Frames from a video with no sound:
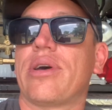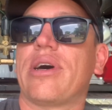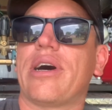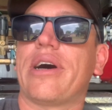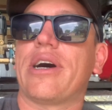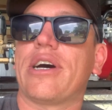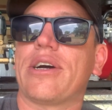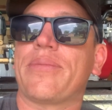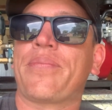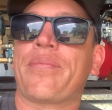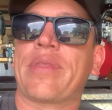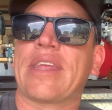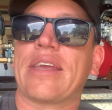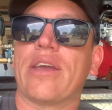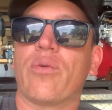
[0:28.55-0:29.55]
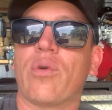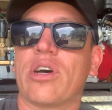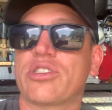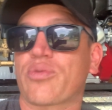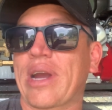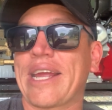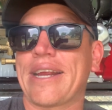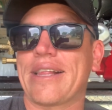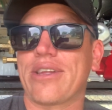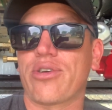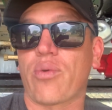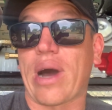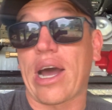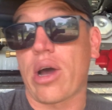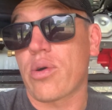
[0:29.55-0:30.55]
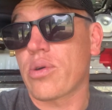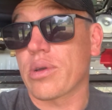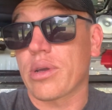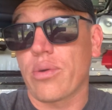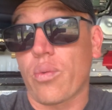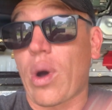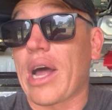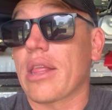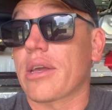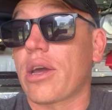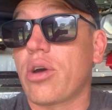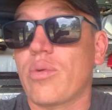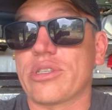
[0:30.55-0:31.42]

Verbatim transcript: Uh, it was raining a little while while ago,